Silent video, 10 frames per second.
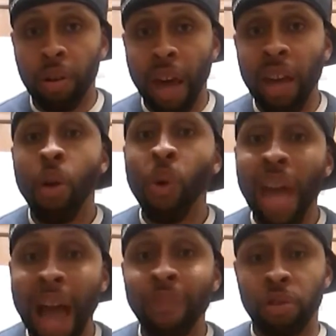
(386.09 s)
Okay?
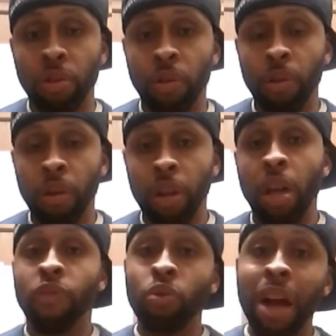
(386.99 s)
We have to.
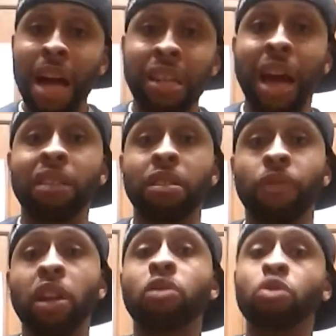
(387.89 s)
If you guys like
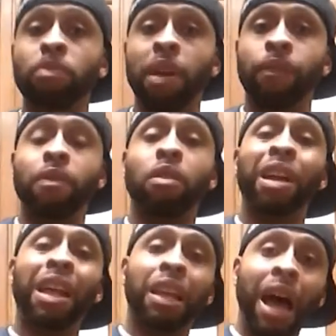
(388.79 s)
this video, do me a
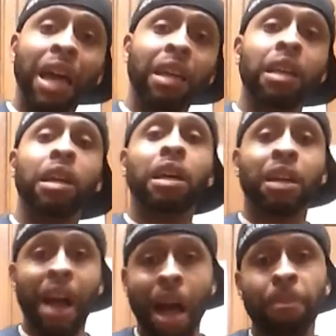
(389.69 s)
favor. Like,
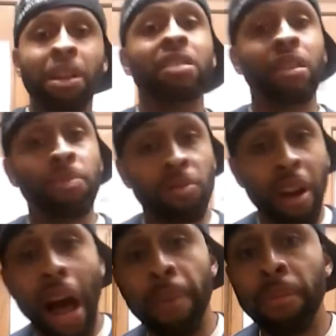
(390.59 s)
comment,
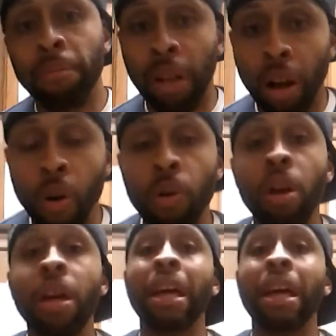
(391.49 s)
subscribe below.